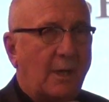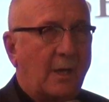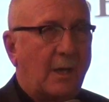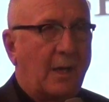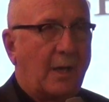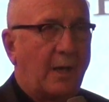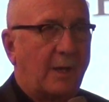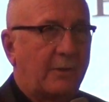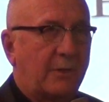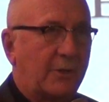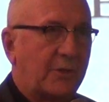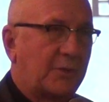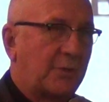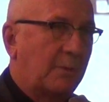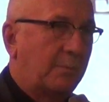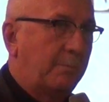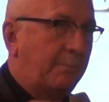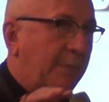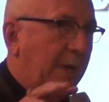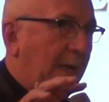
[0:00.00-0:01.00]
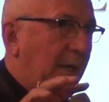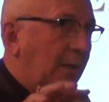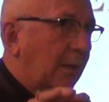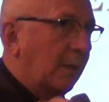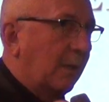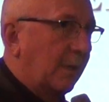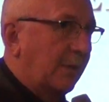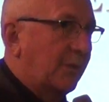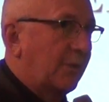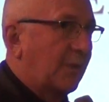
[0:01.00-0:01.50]
There's a big
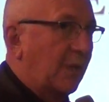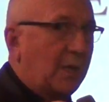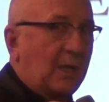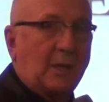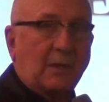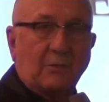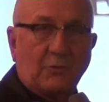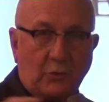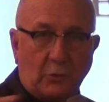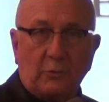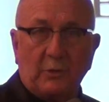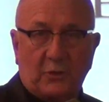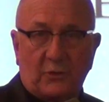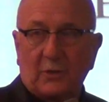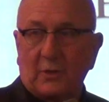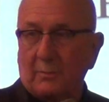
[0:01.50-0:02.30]
Hasidic Jewish